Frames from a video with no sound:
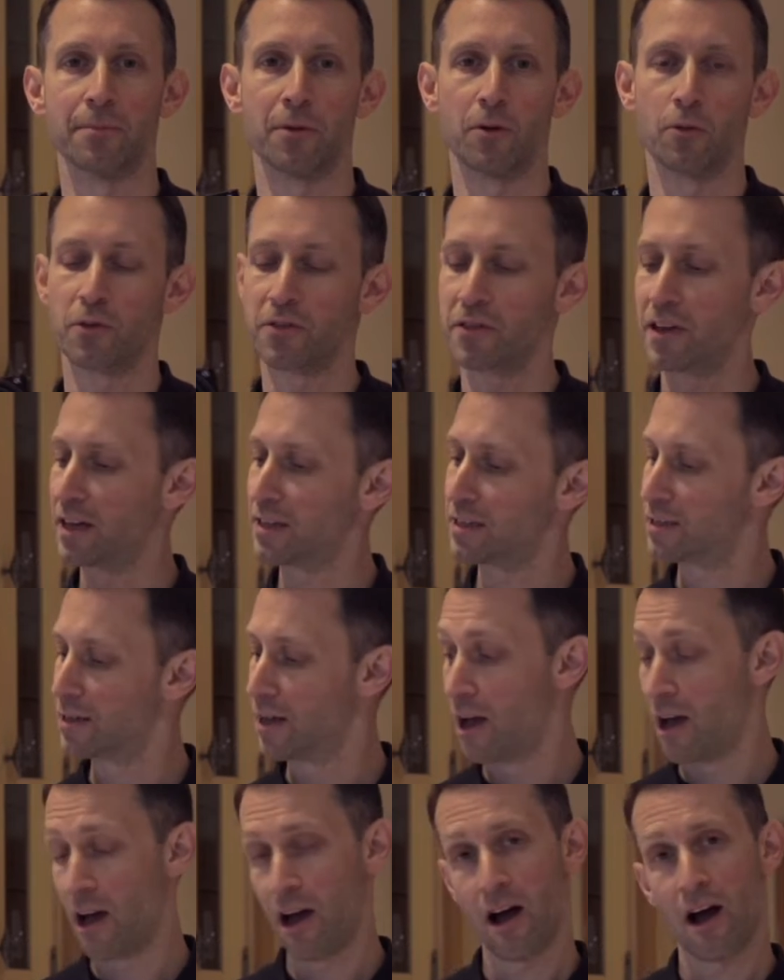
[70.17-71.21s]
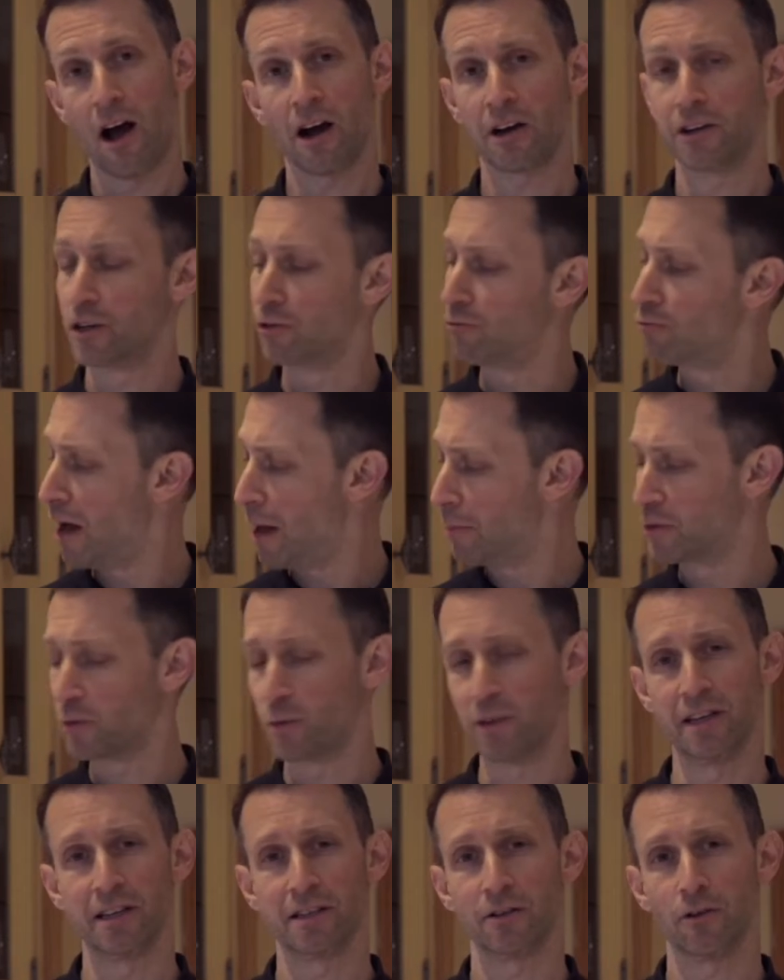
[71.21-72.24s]
But with this, I can do reps
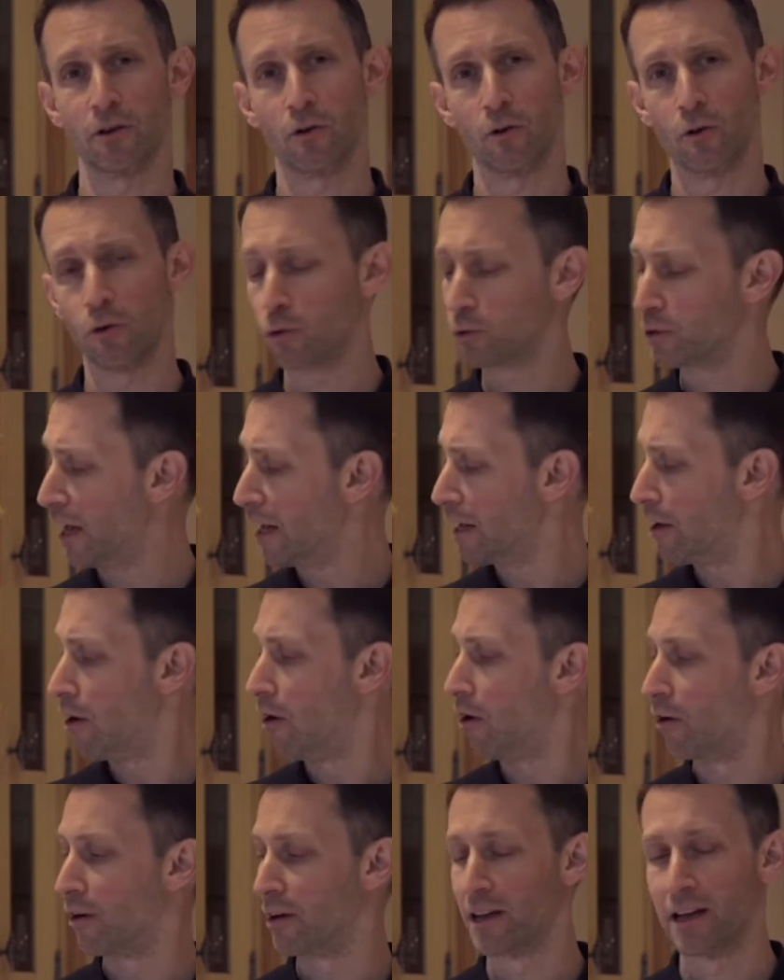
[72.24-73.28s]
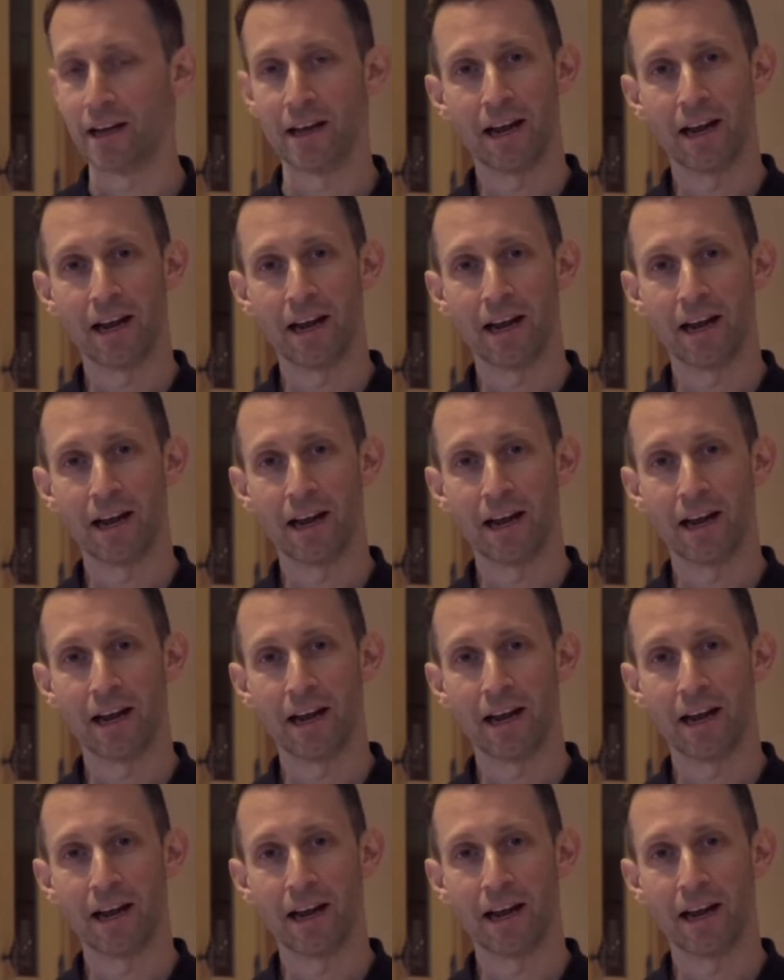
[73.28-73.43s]
with this all day long.